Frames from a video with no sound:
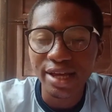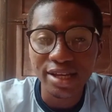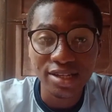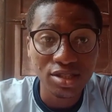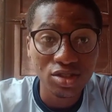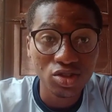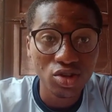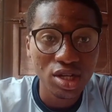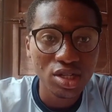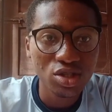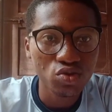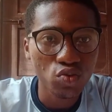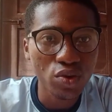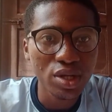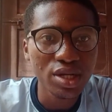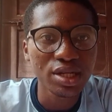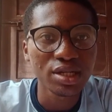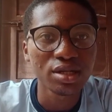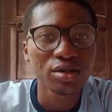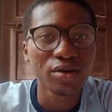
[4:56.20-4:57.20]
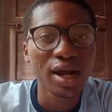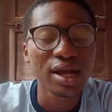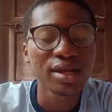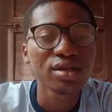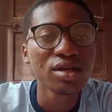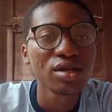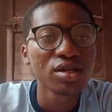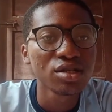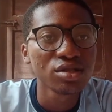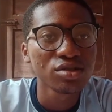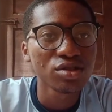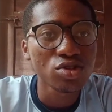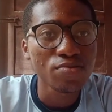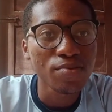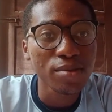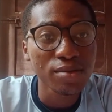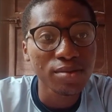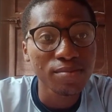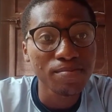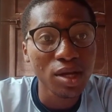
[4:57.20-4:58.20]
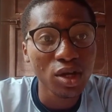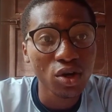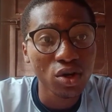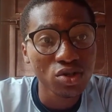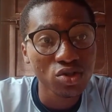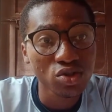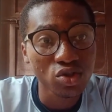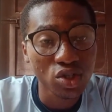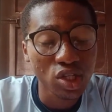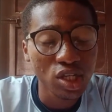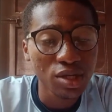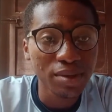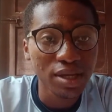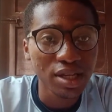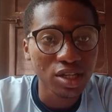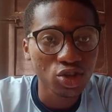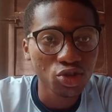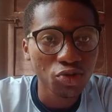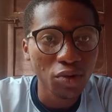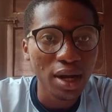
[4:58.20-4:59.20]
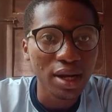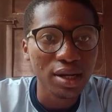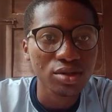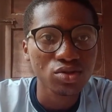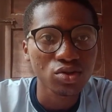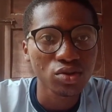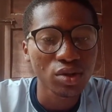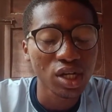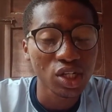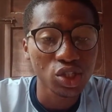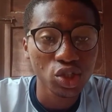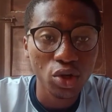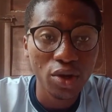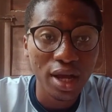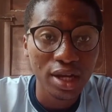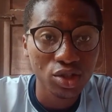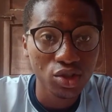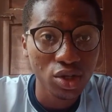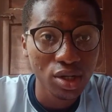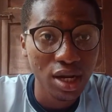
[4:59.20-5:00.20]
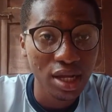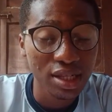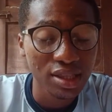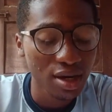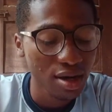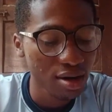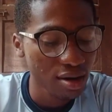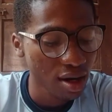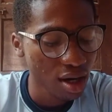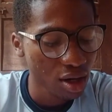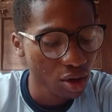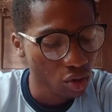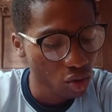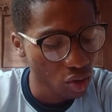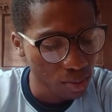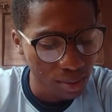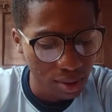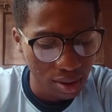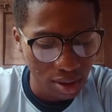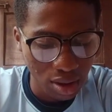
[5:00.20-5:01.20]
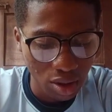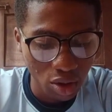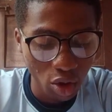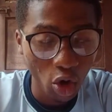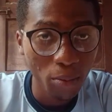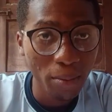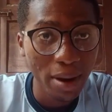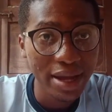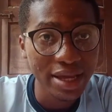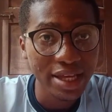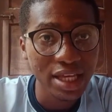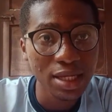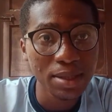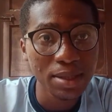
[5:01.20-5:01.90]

a straight winning, right? Just make us to keep in track. So ensure you are joining our Telegram group. All my